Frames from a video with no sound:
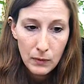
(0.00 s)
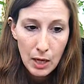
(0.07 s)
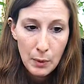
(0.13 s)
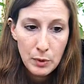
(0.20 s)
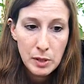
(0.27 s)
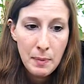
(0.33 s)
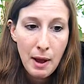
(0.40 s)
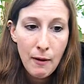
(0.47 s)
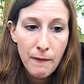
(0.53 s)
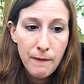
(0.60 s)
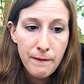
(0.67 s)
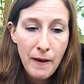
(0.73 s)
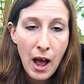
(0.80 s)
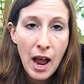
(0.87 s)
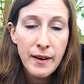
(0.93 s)
it was about
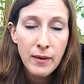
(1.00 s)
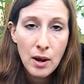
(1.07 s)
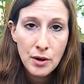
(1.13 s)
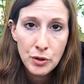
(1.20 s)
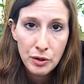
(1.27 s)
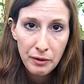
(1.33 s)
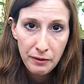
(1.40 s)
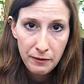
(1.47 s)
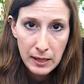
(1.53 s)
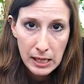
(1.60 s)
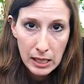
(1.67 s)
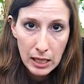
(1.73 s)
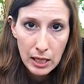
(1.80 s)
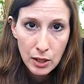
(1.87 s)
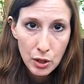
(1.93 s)
500
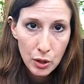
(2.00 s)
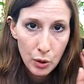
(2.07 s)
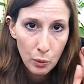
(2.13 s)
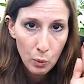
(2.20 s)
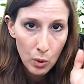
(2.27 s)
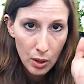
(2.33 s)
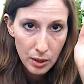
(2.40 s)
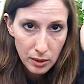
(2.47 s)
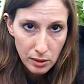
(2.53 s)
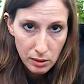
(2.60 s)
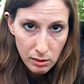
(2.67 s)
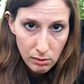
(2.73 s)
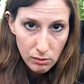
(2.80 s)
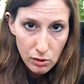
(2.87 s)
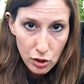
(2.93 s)
feet into the
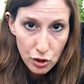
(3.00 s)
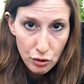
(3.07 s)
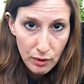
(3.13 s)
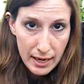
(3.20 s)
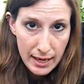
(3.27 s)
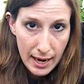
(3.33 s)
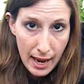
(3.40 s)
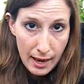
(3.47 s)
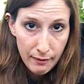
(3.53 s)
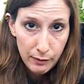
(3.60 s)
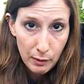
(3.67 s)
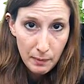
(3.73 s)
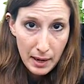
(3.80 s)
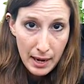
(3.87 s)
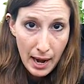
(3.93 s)
woods, straight ahead
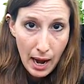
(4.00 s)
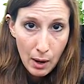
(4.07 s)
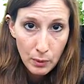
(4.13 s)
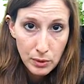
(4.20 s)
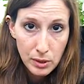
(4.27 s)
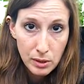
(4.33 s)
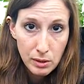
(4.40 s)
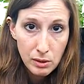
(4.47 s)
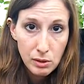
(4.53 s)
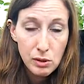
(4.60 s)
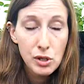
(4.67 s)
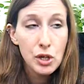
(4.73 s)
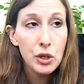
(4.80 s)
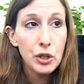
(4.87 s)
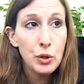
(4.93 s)
from my house,
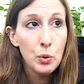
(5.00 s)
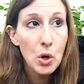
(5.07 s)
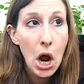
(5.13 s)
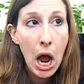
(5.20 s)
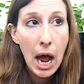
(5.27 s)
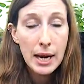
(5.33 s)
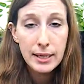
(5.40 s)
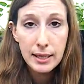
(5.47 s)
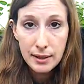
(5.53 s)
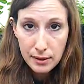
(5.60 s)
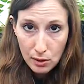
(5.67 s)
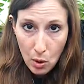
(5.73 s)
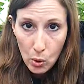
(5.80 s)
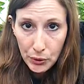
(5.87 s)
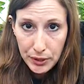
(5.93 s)
till you got to
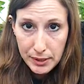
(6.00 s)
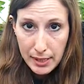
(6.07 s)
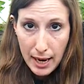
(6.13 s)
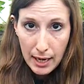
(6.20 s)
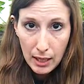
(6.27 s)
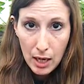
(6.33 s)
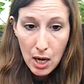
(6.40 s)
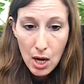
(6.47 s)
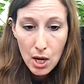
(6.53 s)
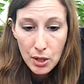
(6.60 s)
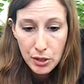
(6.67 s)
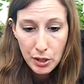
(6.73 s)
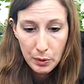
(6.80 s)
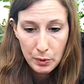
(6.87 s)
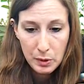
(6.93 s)
this cul-de-sac.
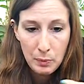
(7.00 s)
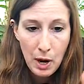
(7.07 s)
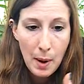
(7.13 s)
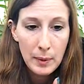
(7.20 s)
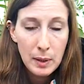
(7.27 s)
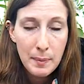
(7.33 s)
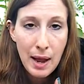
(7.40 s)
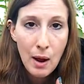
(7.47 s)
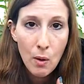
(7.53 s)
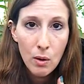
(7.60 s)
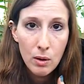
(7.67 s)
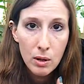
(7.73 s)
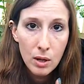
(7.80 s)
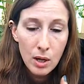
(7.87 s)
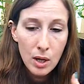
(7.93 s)
So there was probably
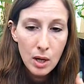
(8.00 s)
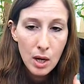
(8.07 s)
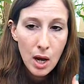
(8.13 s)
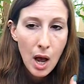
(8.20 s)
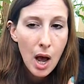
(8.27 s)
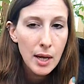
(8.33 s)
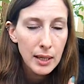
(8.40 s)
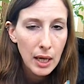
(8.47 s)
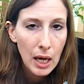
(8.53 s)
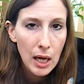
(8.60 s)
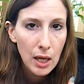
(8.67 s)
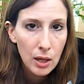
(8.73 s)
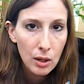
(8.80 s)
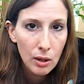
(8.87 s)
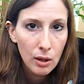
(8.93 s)
about an
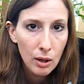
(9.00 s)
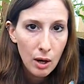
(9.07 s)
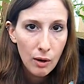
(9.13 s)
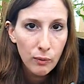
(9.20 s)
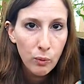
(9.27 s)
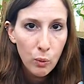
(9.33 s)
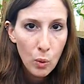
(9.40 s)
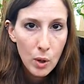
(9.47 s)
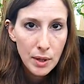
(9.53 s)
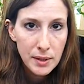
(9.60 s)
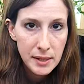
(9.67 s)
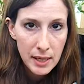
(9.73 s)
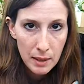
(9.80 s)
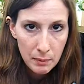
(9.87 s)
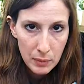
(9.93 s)
acre of
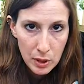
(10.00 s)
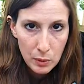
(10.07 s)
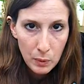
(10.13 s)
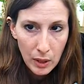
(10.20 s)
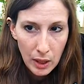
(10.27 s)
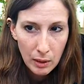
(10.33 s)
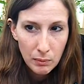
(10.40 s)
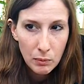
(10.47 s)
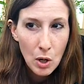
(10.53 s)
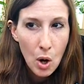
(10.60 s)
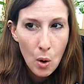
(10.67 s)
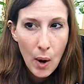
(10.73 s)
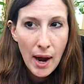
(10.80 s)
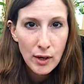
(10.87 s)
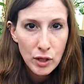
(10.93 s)
woods in between.
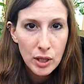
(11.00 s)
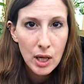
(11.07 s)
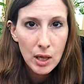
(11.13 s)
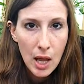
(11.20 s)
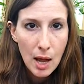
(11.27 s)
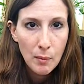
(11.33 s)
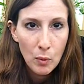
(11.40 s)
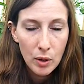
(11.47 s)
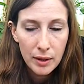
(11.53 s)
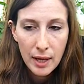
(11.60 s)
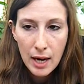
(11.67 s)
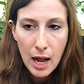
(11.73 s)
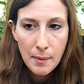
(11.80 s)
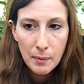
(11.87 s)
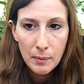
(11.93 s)
No, actually a lot more than
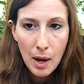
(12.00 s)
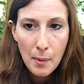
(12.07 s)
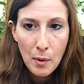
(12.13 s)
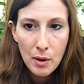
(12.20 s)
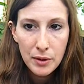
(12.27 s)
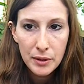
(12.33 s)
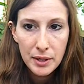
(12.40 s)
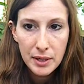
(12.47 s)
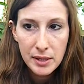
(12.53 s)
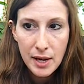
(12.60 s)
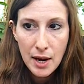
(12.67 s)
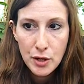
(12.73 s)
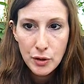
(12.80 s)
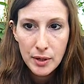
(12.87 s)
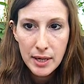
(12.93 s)
that. I'm under
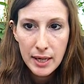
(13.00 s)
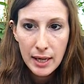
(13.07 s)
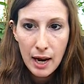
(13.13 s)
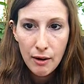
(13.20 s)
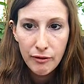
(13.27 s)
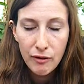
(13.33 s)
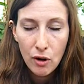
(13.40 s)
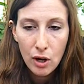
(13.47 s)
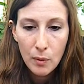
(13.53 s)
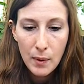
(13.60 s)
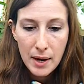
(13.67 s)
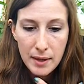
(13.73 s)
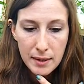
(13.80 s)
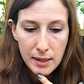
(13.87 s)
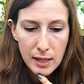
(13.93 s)
exaggerating how far
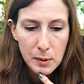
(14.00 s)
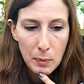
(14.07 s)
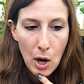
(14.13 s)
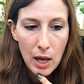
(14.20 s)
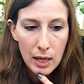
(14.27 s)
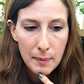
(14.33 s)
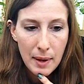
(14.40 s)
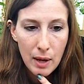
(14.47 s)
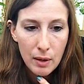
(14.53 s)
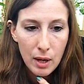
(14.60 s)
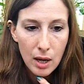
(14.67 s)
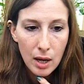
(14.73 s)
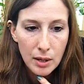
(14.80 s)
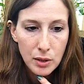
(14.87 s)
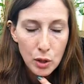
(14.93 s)
away this. It's probably
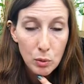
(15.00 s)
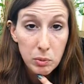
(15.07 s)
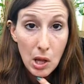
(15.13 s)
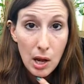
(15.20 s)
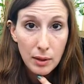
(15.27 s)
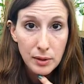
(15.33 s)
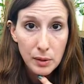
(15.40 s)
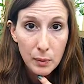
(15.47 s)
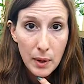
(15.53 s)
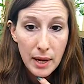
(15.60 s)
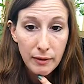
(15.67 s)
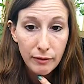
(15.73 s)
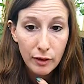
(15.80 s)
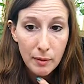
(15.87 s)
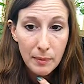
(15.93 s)
about 2 blocks
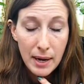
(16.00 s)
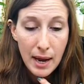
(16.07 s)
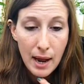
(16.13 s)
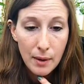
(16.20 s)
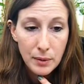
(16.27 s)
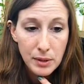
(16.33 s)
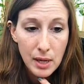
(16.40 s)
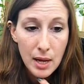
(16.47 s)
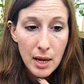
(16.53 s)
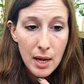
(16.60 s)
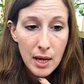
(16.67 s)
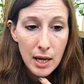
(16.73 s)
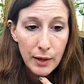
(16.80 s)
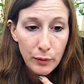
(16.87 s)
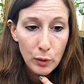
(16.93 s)
away from my house
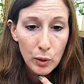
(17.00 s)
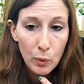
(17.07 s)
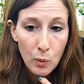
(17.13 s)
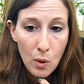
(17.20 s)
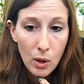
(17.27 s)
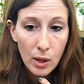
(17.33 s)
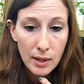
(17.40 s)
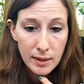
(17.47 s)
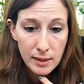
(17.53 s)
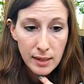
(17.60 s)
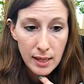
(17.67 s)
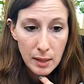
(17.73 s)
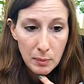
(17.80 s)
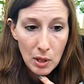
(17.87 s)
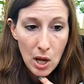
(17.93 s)
if you were to walk on a
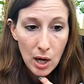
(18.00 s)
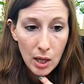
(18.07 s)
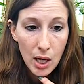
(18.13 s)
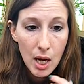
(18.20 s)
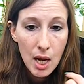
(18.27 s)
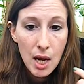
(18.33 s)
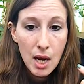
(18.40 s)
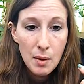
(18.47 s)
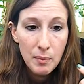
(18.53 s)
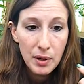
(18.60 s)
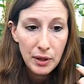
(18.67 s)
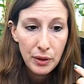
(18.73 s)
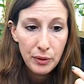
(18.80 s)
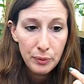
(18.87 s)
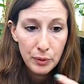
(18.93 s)
city block.
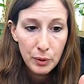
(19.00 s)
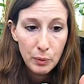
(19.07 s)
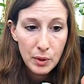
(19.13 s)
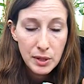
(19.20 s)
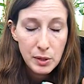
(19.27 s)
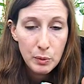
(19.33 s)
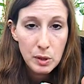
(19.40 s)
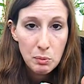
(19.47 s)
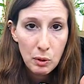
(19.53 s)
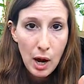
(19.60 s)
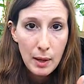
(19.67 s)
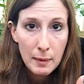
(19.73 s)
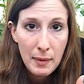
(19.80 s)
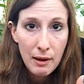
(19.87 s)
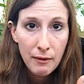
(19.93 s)
But through the woods, it was
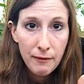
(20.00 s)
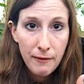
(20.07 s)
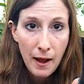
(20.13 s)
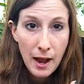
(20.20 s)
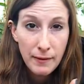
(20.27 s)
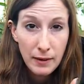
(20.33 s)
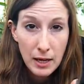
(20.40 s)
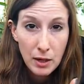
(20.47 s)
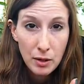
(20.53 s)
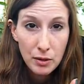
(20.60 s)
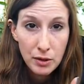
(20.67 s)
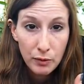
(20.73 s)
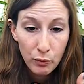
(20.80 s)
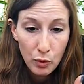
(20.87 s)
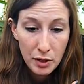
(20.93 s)
probably about 5
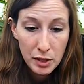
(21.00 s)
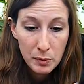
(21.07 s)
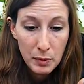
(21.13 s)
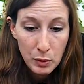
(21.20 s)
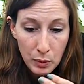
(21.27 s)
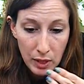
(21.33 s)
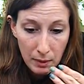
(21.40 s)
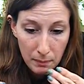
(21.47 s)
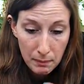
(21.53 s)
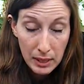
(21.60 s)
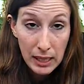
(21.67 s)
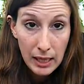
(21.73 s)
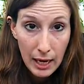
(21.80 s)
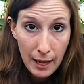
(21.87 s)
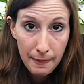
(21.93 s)
acres of woods between
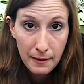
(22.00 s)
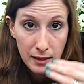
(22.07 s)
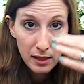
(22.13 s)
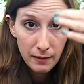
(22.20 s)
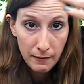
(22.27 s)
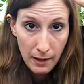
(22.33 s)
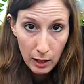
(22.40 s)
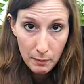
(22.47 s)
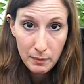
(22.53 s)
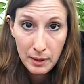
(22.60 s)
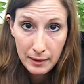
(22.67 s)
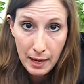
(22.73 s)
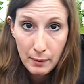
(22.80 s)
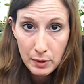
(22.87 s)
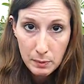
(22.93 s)
me and this
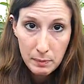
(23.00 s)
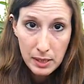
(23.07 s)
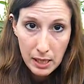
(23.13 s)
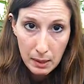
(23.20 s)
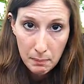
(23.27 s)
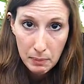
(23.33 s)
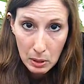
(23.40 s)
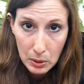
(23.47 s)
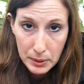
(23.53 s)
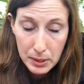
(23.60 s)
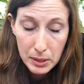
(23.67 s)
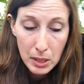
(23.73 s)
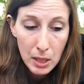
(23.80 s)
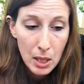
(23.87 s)
development that was being built.